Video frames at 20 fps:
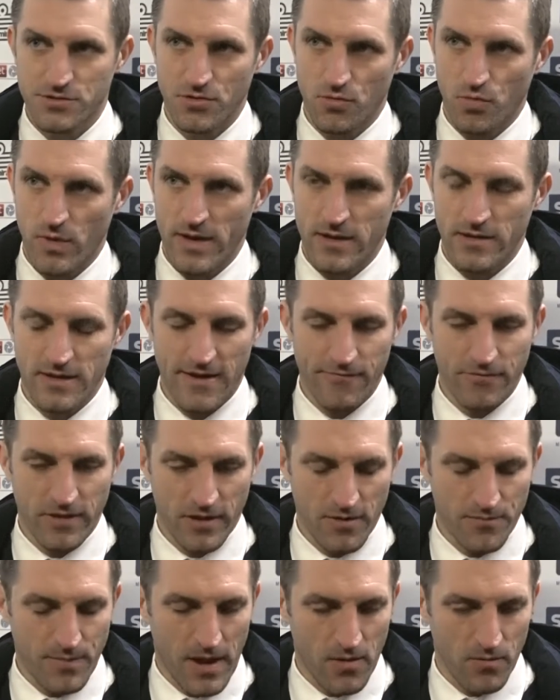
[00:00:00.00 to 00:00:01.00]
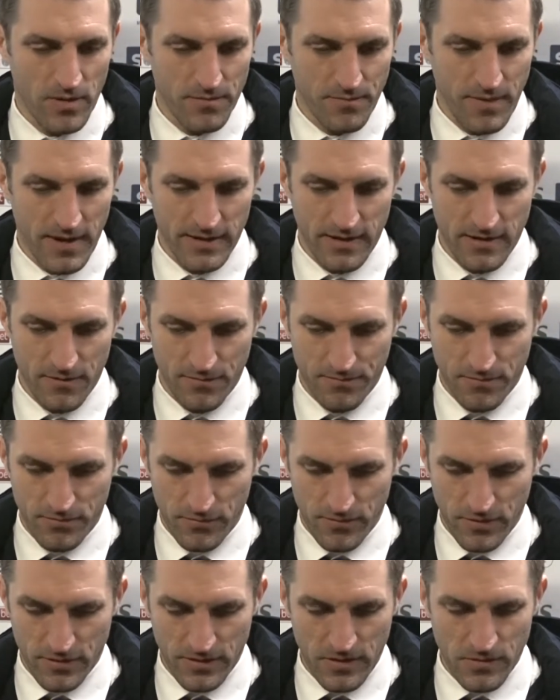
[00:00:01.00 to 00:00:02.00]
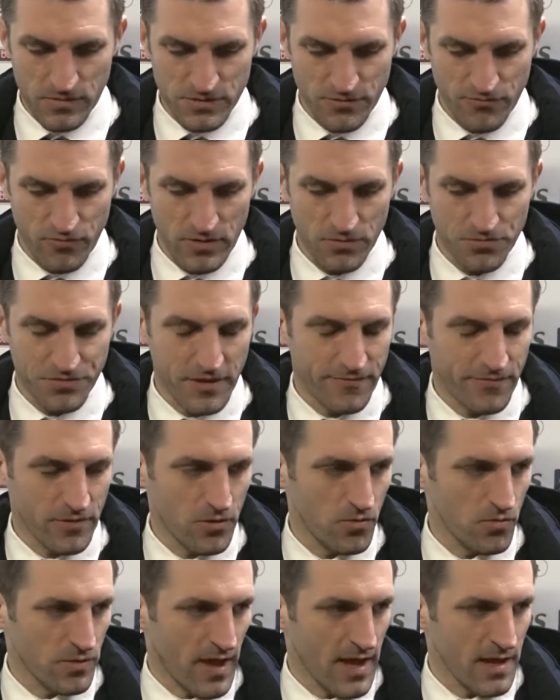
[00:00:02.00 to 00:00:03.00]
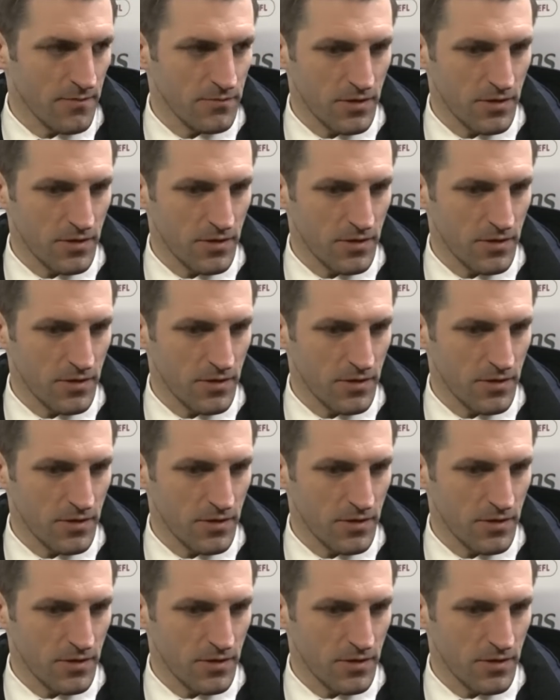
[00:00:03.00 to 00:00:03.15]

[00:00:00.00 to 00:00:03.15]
the wind, everything about it made it was a real difficult game.